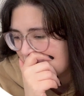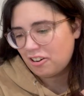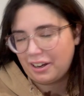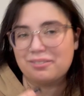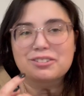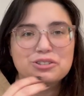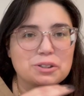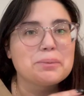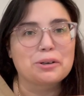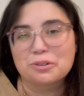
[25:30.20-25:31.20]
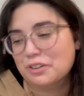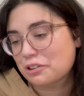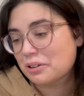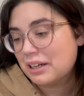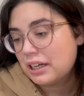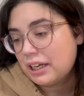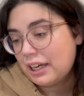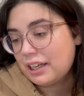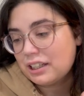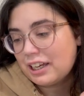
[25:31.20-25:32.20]
Okay, let's read my review.
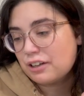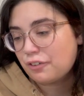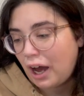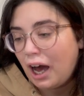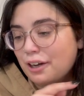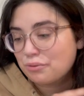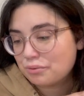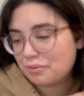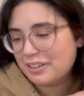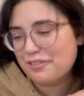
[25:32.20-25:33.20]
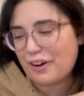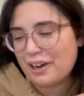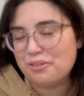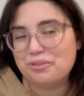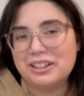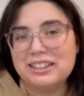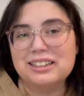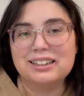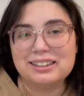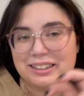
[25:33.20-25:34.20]
If I
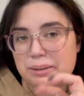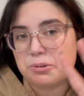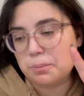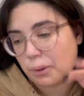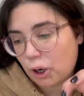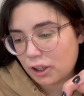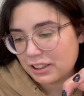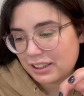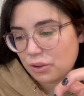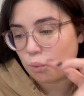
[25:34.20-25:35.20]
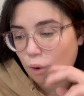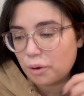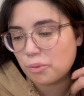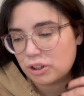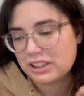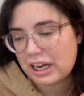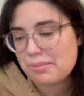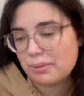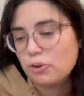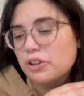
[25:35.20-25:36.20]
read Lips Parted one more time,
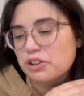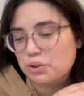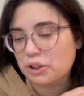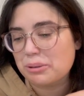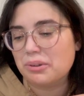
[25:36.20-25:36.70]
I'm going to scream.